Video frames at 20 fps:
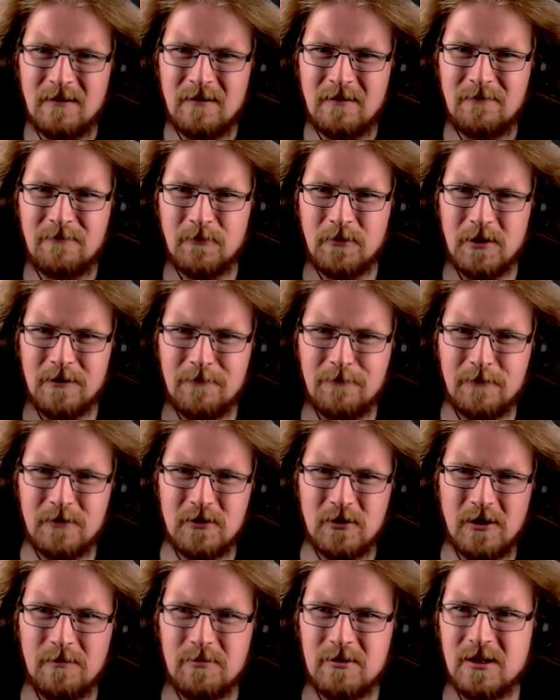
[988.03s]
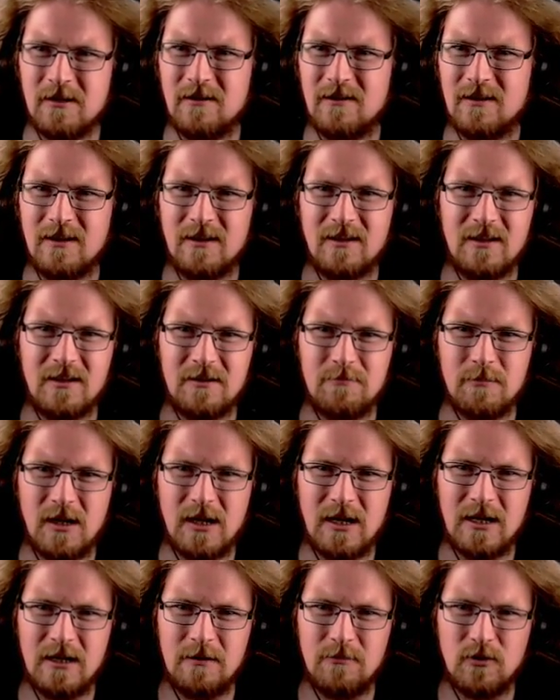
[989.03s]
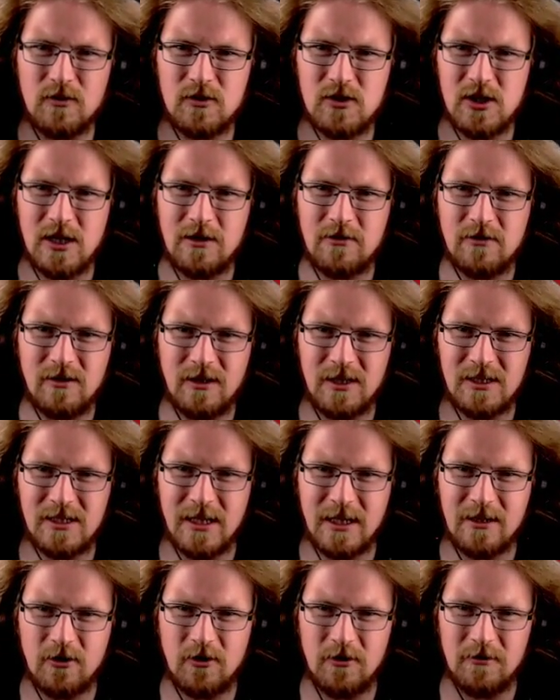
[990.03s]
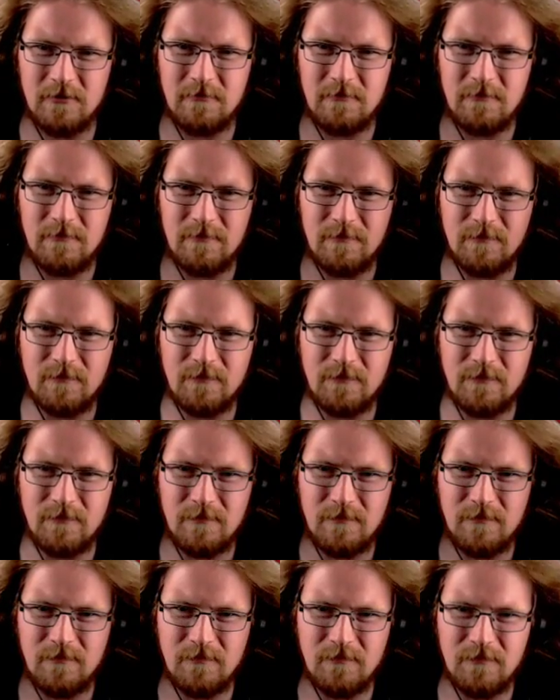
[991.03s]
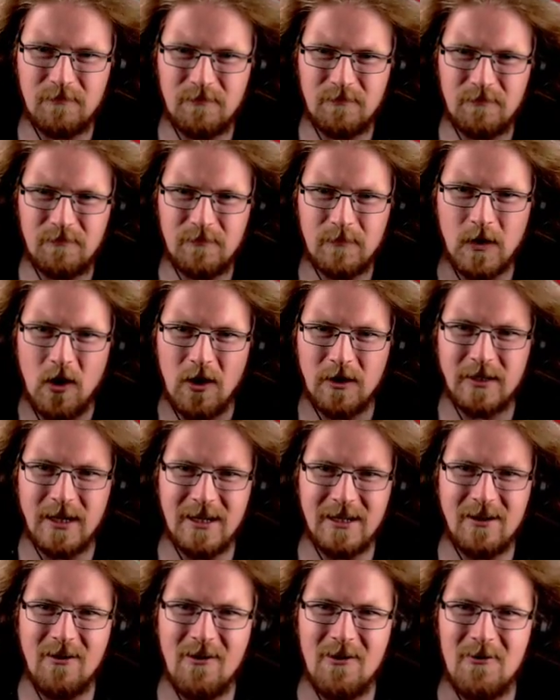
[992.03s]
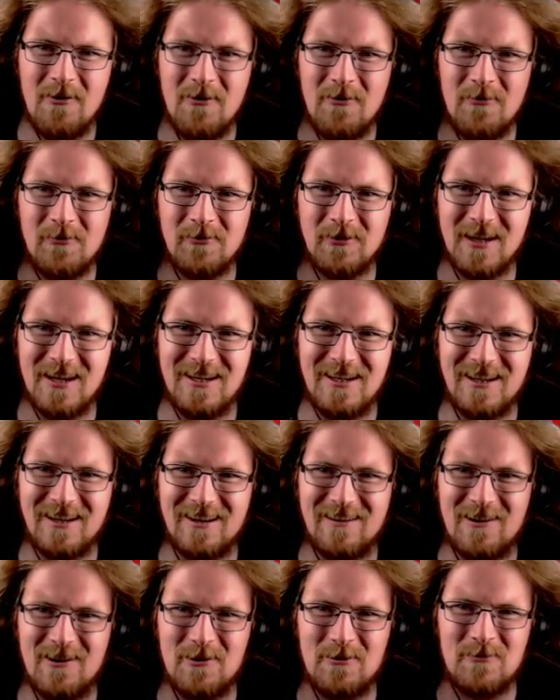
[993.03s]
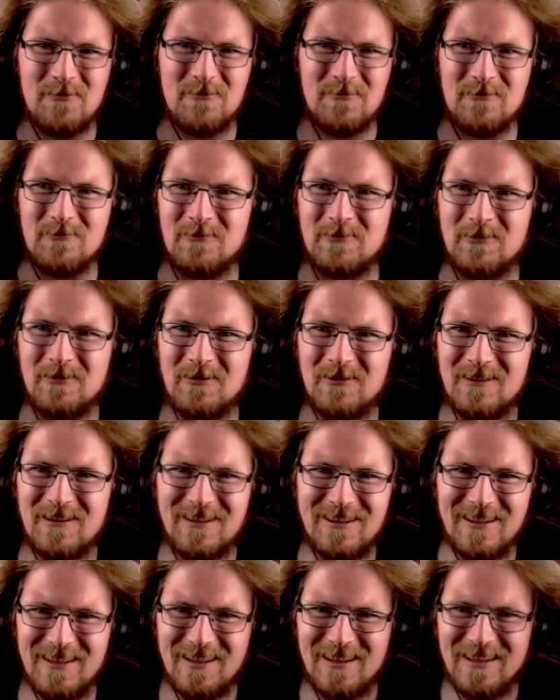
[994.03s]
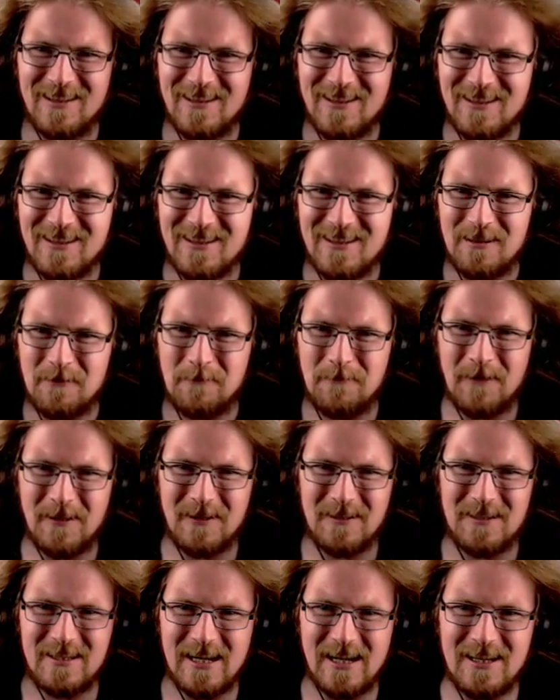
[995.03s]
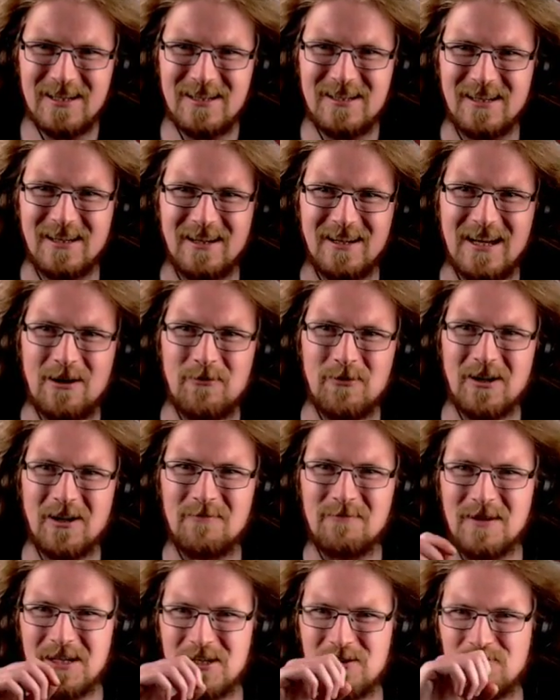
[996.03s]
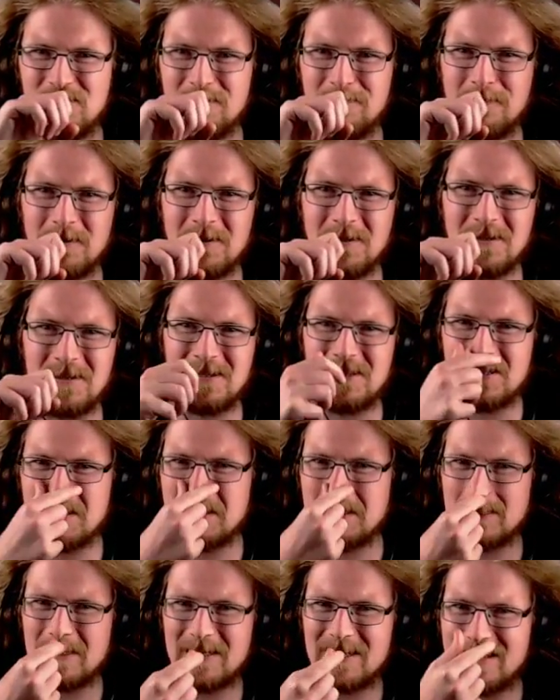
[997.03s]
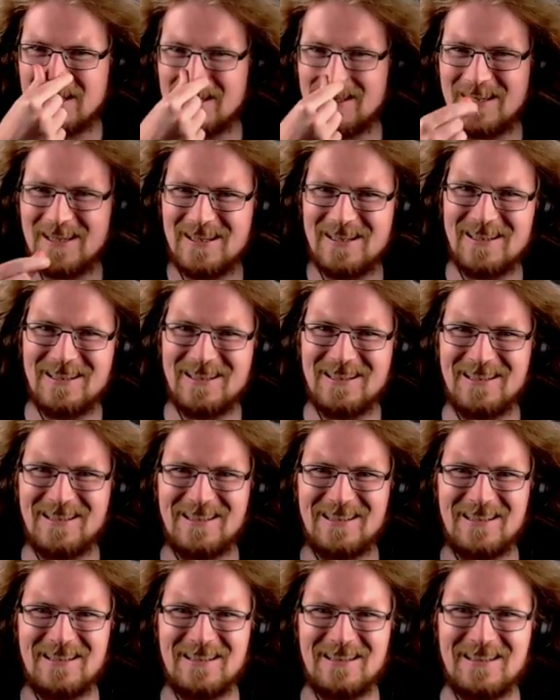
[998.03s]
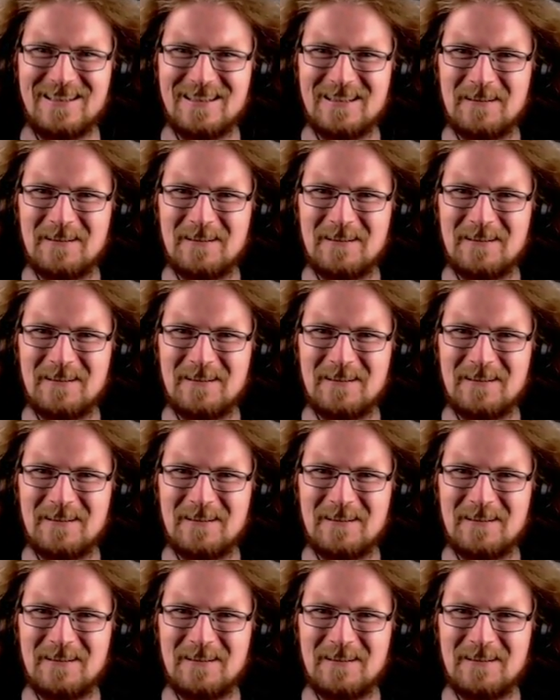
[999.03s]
3 different types. I need more sand. Let's kick it all. Oh, there you go! There you go! Fantastic. And now we got mystery fungus. Hey!